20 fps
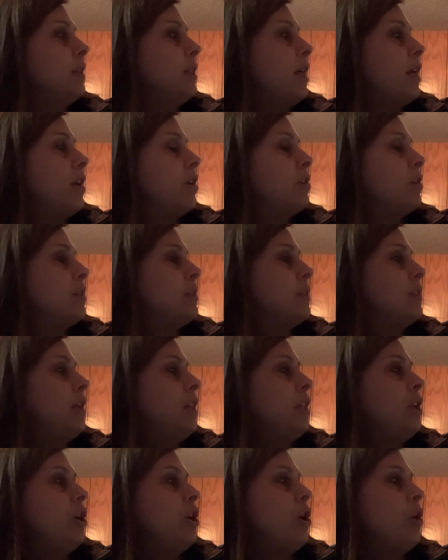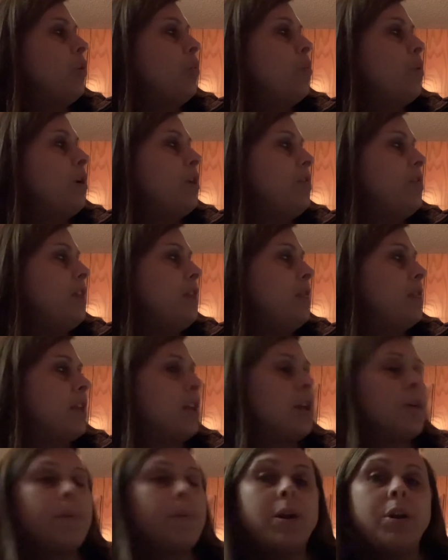letters telling her what they
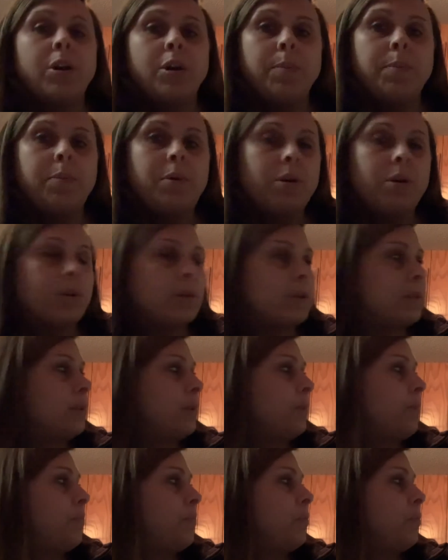think about her books.